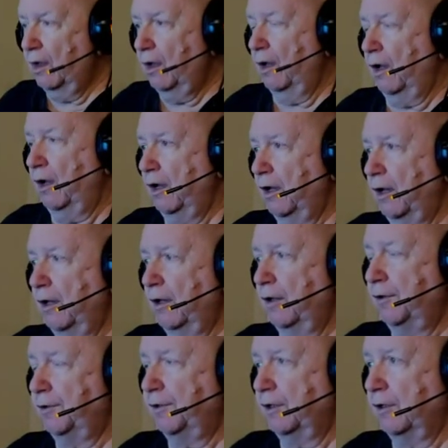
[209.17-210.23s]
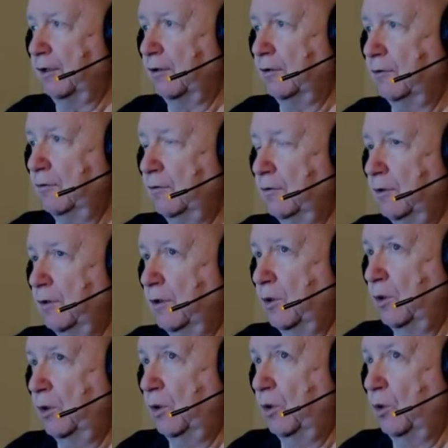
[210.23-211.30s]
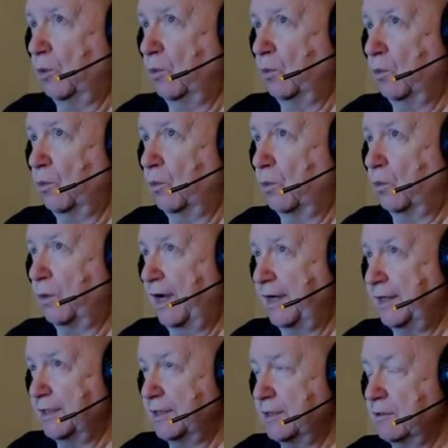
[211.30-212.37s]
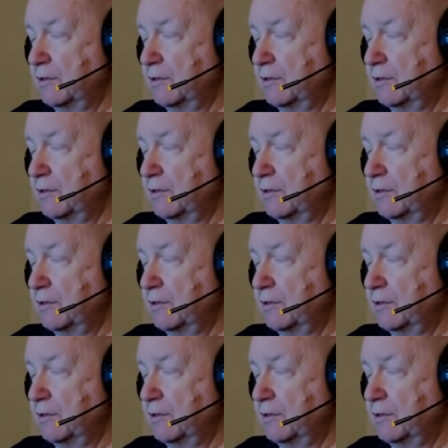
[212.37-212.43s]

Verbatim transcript: and uh, ride it